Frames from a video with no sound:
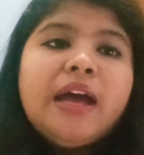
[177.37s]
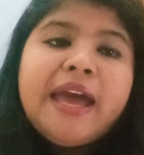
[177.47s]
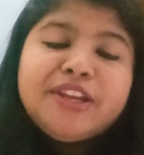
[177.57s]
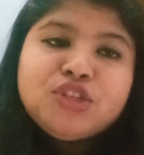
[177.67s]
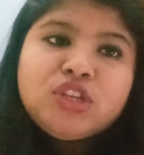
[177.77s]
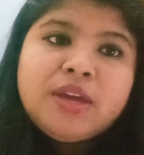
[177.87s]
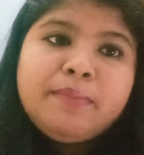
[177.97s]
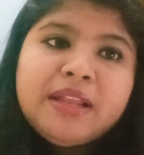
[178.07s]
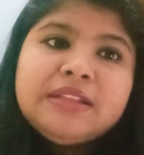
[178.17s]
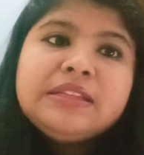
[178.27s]

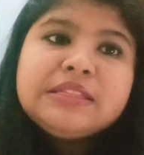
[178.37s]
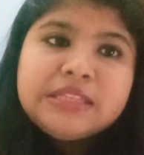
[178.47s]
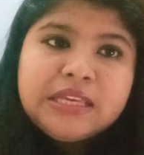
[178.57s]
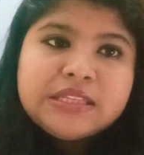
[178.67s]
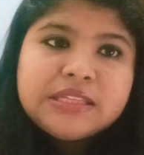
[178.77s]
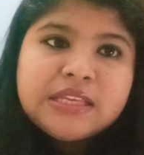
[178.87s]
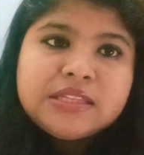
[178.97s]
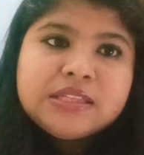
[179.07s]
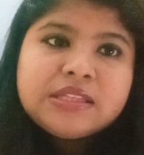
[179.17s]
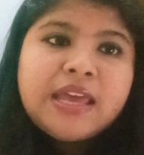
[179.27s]
HTML,
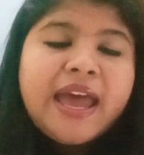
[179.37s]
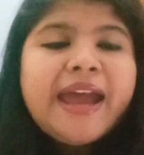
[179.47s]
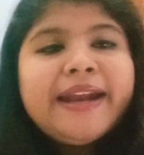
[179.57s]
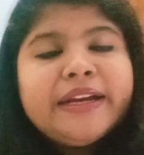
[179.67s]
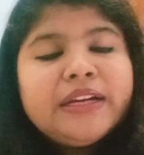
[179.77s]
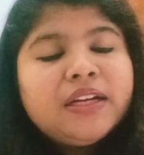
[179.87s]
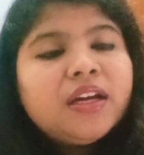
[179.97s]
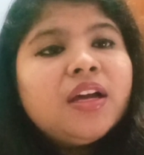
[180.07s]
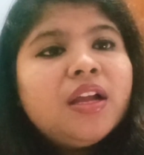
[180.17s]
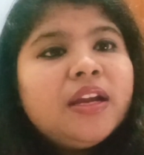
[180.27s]
CSS and
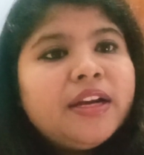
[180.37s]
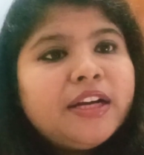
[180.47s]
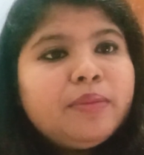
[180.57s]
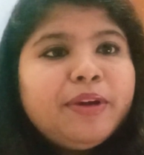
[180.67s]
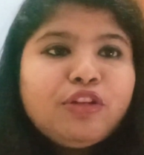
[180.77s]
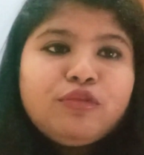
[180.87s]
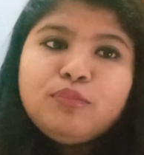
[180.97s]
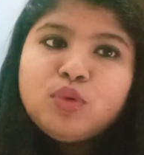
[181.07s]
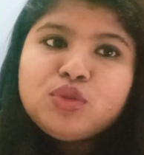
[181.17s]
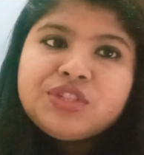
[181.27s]
little bit of
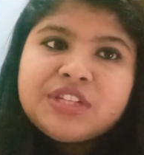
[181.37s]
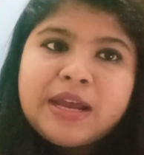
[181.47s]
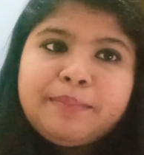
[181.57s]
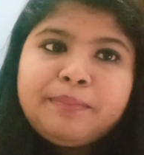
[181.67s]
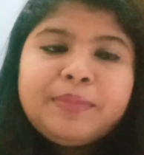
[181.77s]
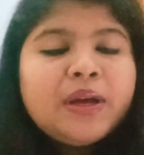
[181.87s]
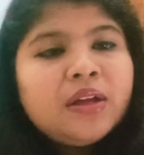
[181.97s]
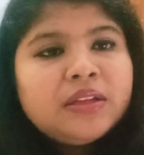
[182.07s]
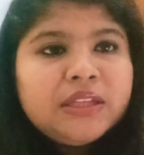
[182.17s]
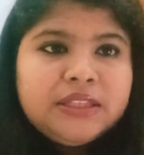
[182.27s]
Bootstrap,
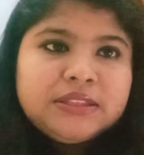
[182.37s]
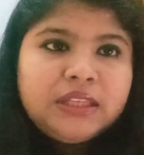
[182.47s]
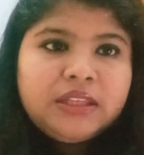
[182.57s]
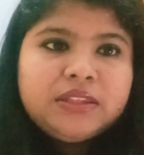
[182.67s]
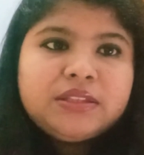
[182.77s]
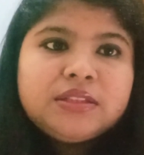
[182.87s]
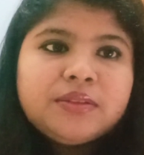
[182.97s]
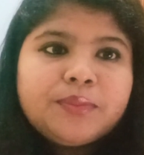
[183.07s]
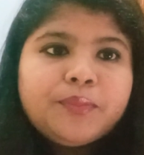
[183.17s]
these things.